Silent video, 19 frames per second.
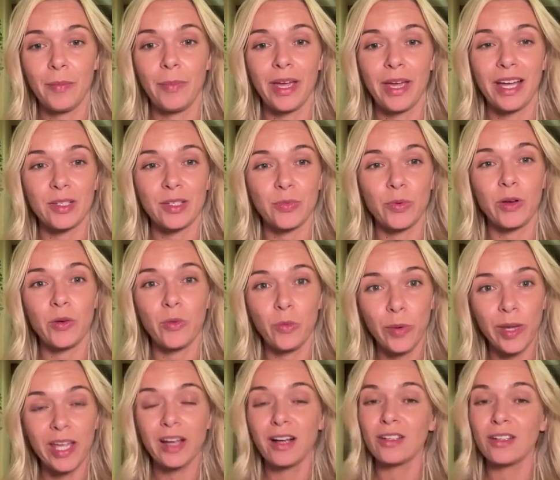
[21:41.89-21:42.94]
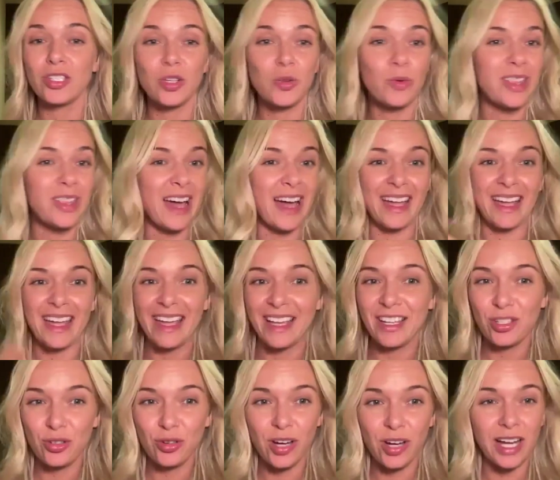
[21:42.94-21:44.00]
Because when we are doing that
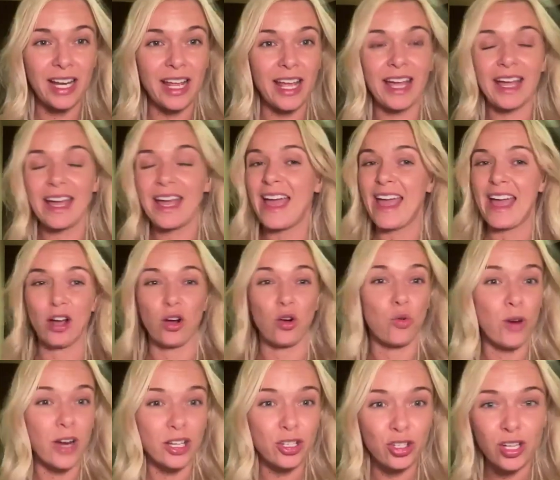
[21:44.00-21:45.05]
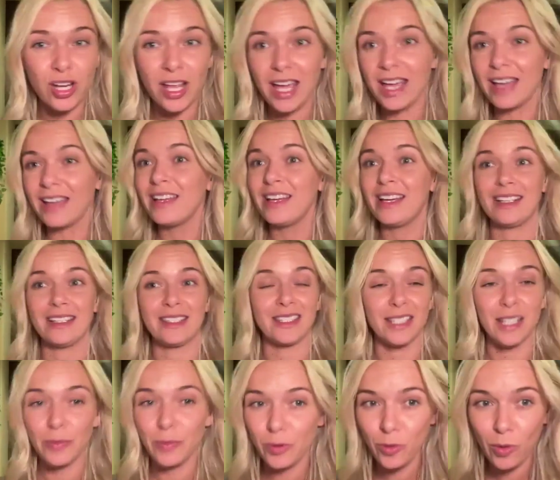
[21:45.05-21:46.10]
HIIT training and crushing it and
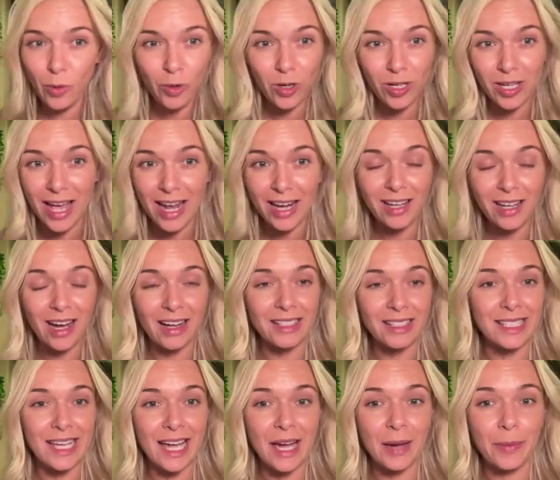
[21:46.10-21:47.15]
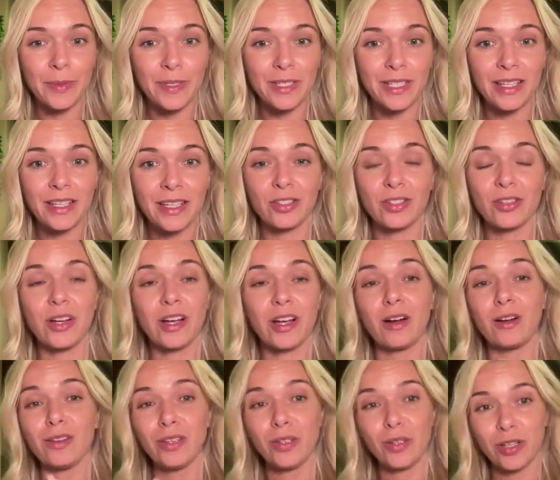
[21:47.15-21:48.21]
sleeping when we're dead concept during
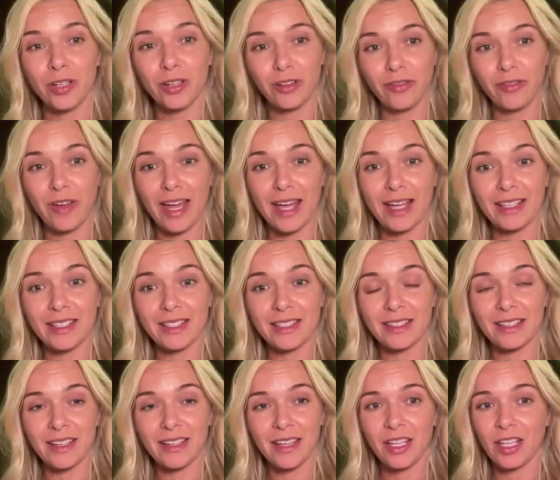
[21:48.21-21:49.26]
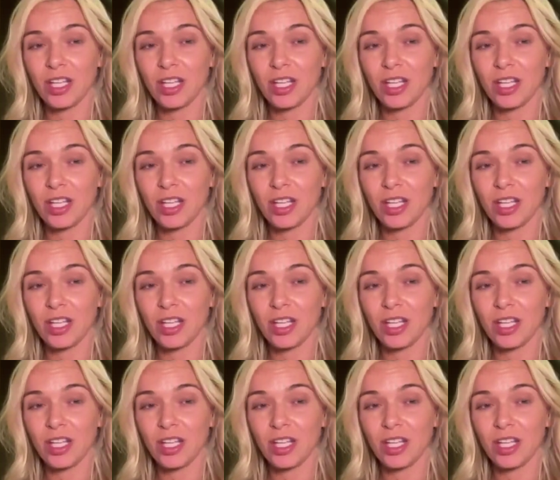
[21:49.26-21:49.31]
our luteal phase,